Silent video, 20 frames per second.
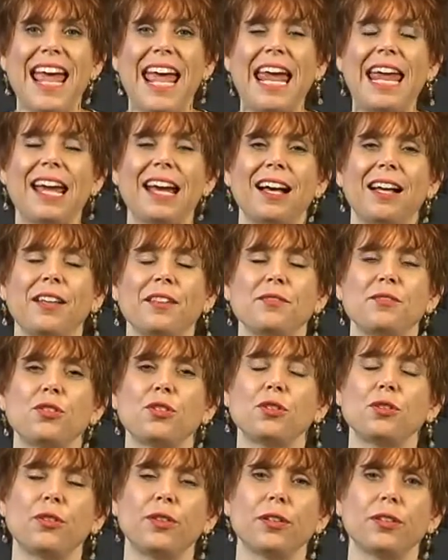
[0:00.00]
And
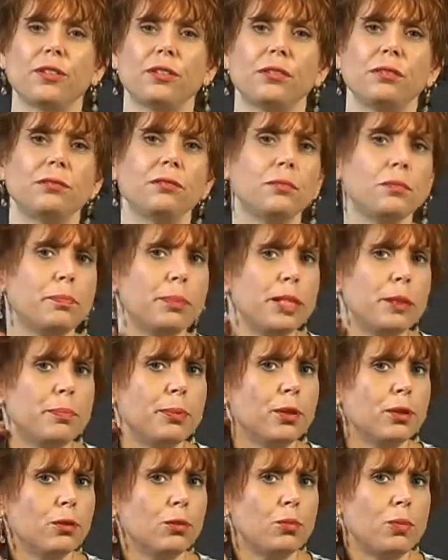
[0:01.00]
the
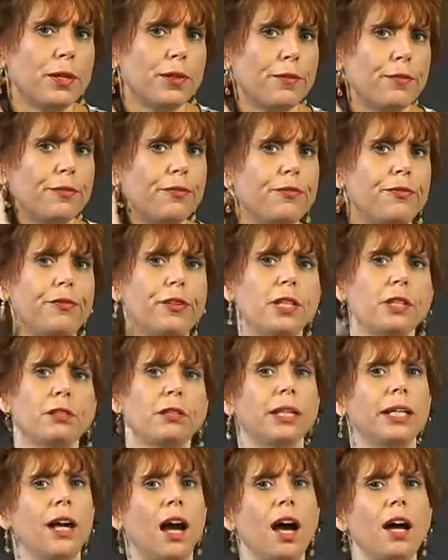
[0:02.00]
people with
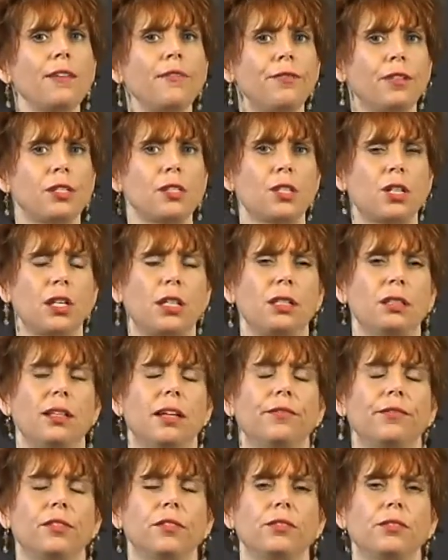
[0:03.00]
very high functioning
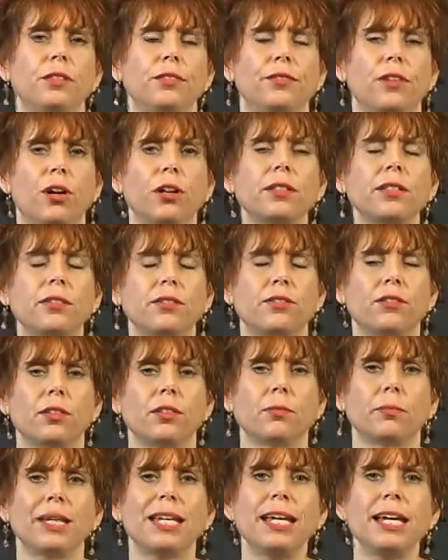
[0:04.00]
levels of
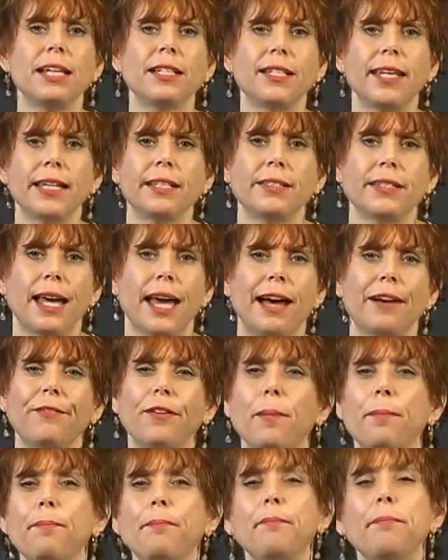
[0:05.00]
autism tend to have
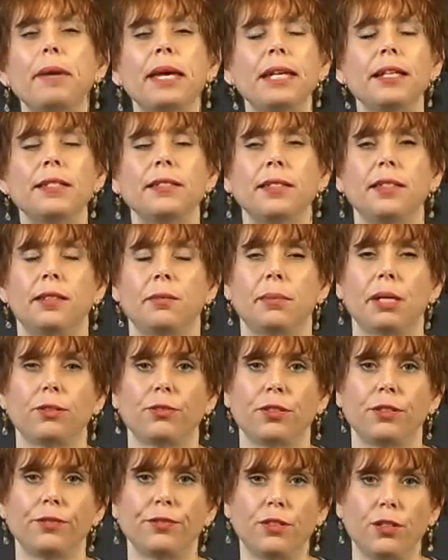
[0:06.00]
amazing
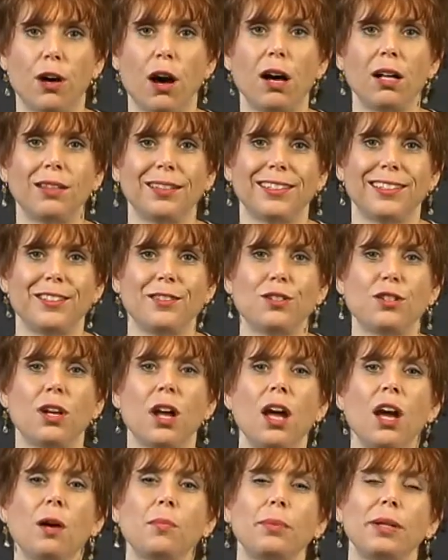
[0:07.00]
amounts of knowledge,
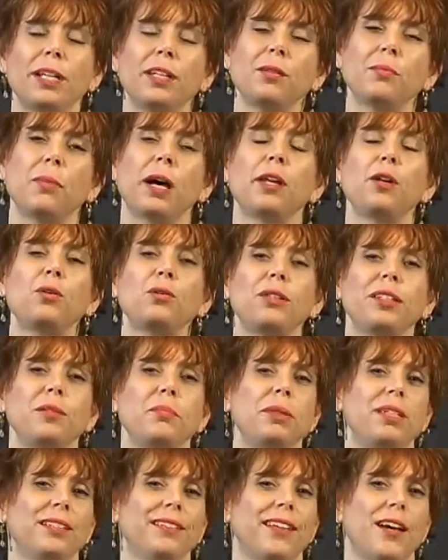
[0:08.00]
but it might only
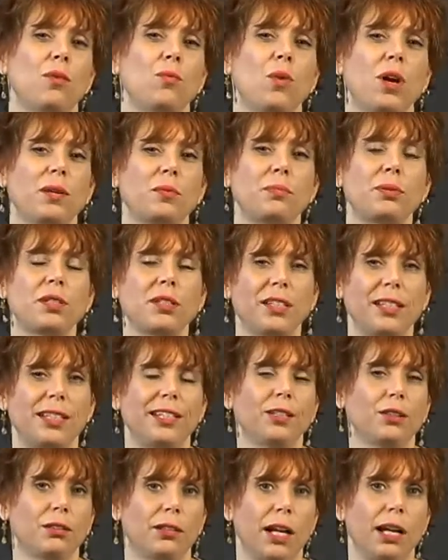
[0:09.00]
be in that one
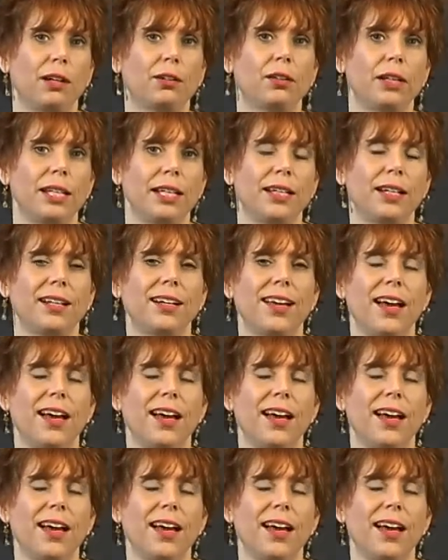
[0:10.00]
particular area,